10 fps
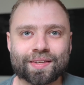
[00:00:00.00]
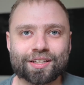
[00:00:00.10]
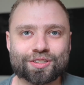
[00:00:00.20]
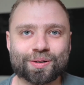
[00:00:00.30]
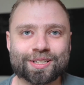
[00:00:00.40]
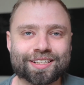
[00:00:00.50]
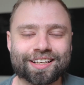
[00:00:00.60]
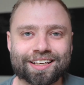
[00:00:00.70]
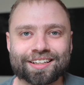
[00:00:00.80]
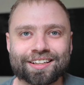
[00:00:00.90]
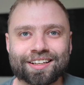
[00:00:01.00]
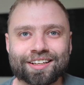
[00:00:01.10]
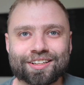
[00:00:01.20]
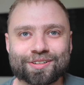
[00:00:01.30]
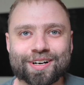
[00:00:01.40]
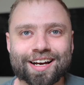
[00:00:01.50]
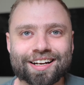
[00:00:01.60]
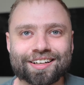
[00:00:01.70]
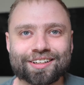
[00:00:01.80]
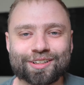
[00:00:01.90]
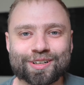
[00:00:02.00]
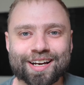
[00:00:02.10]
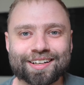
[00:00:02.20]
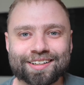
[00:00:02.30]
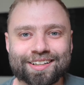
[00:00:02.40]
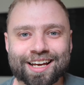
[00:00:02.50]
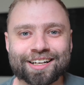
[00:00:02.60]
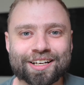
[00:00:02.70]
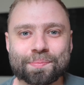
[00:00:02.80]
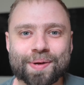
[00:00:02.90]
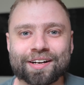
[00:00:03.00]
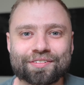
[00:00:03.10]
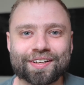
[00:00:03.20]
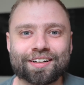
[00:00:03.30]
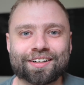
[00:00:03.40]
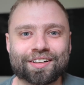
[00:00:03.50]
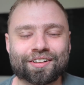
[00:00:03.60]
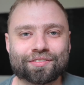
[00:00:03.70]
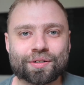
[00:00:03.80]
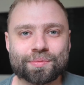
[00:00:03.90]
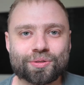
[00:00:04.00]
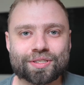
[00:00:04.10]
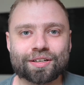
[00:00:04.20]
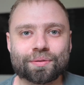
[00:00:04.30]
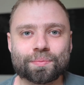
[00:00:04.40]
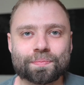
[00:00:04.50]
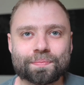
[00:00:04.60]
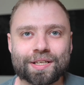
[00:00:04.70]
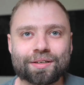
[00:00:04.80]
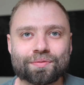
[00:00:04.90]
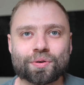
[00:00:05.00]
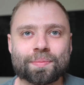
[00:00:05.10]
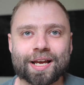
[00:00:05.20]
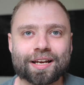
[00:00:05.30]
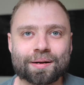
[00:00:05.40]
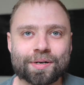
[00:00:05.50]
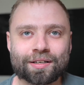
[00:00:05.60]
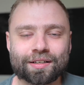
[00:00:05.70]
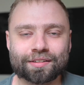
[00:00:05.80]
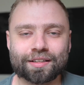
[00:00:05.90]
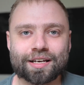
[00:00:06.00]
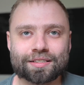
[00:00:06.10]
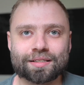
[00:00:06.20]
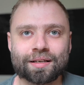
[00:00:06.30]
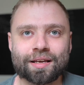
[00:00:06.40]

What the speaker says: And so it's like you're not getting a benefit from using a medium format camera unless